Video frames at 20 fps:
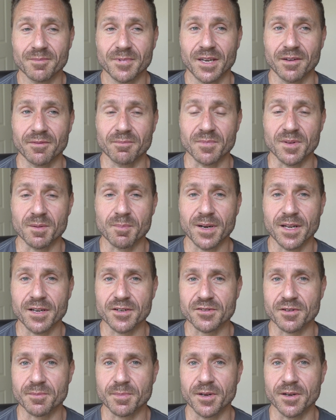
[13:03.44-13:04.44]
give them the
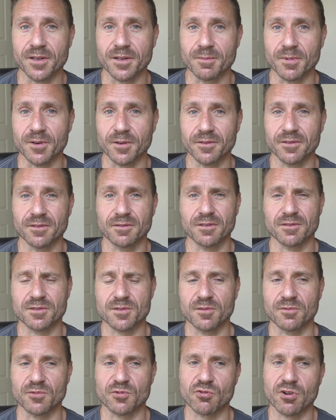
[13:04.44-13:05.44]
pleasure of putting them on,
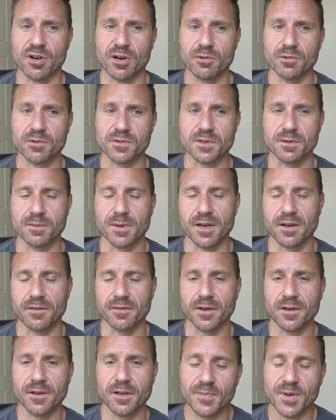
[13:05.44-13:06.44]
sort of trolls or whatever.